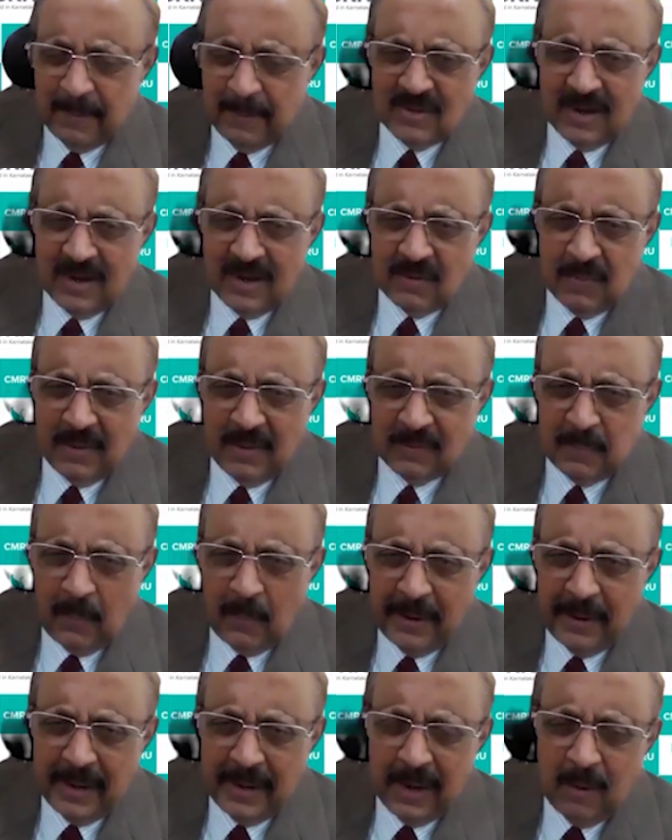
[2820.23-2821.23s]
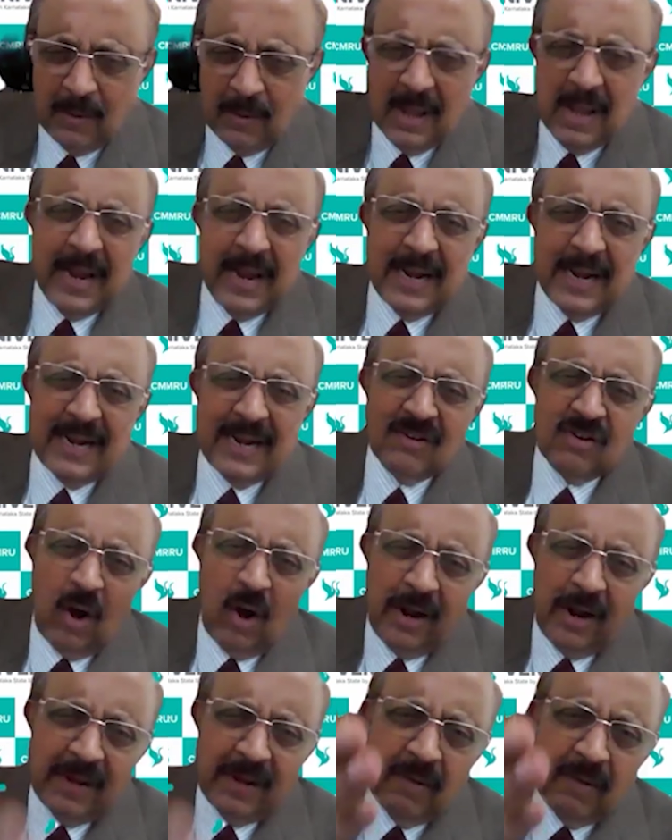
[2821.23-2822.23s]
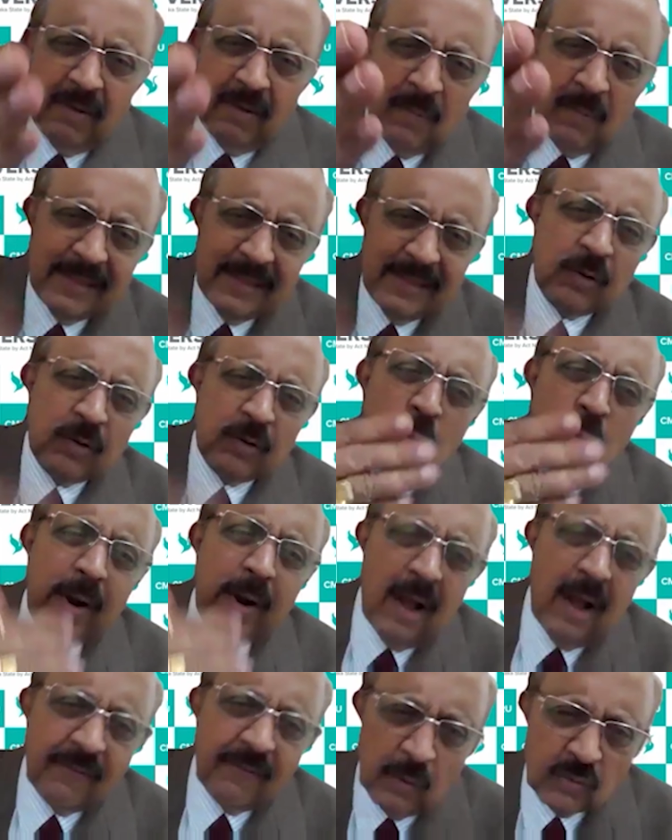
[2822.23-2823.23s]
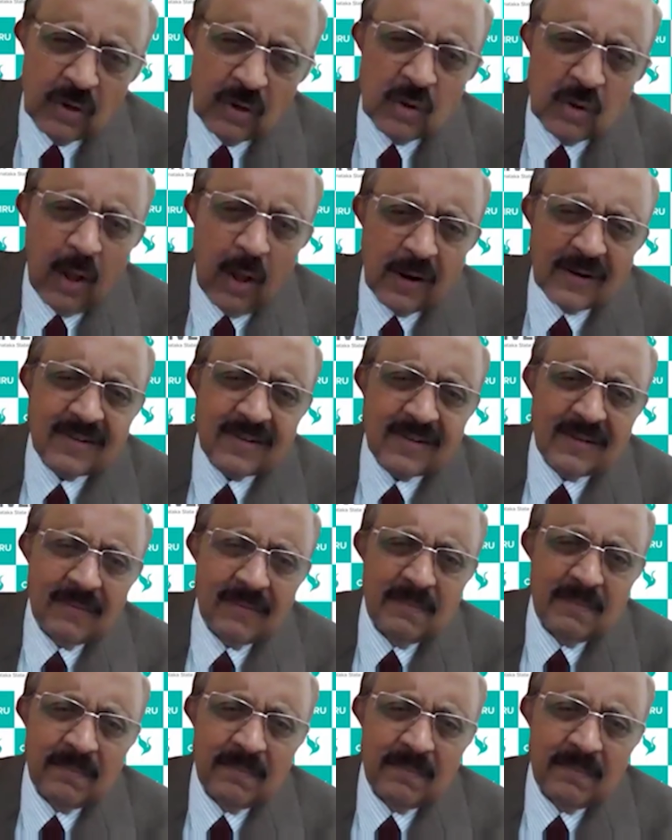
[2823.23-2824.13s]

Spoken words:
person, she was pointing out, it is not even worth $2,500.